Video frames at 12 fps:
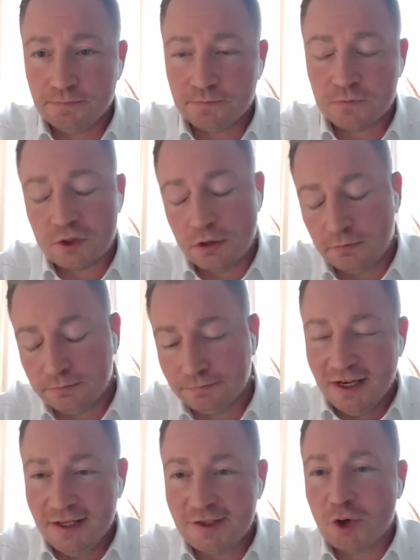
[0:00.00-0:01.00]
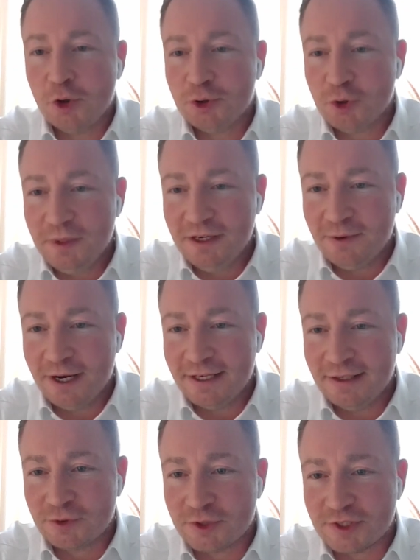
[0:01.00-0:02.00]
So it's going to be quite
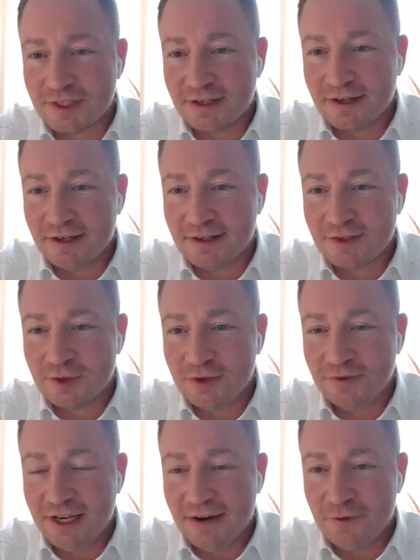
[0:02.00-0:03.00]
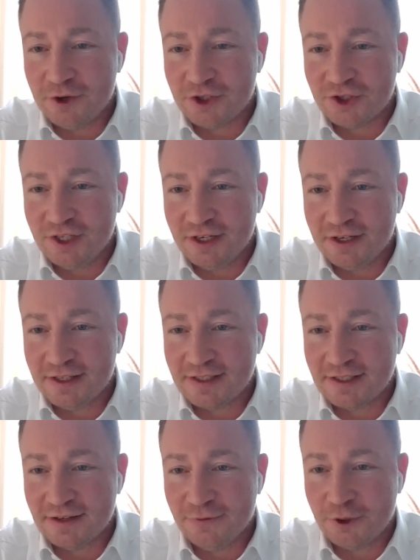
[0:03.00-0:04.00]
interesting. So if the average year is
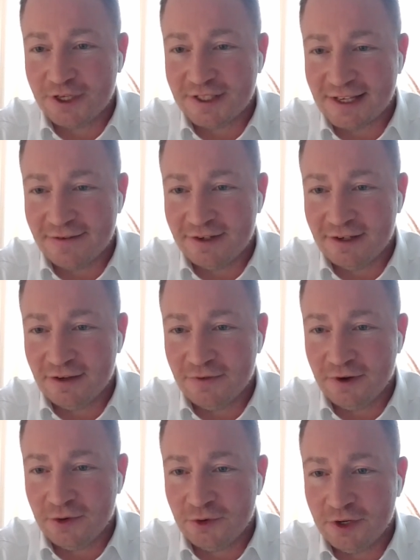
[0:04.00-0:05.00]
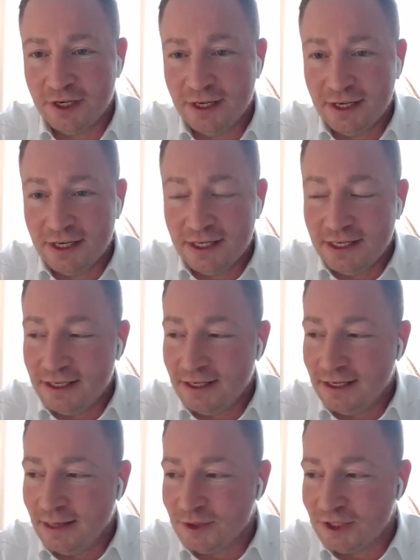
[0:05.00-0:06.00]
47 in the foundry,
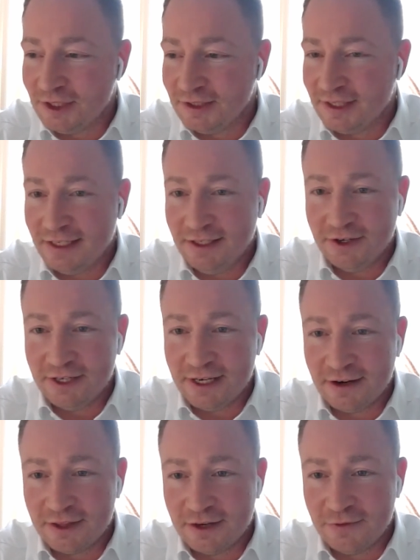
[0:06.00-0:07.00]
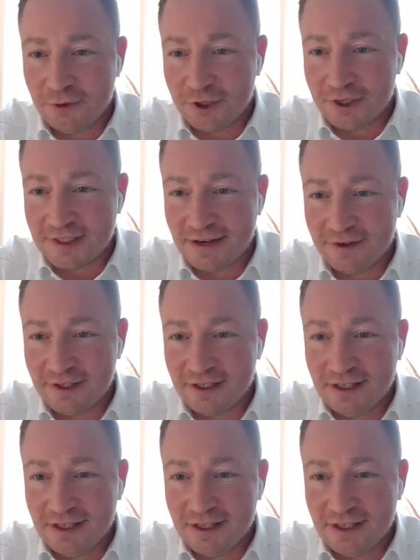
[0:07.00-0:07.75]
I'm still 10 years younger than 47.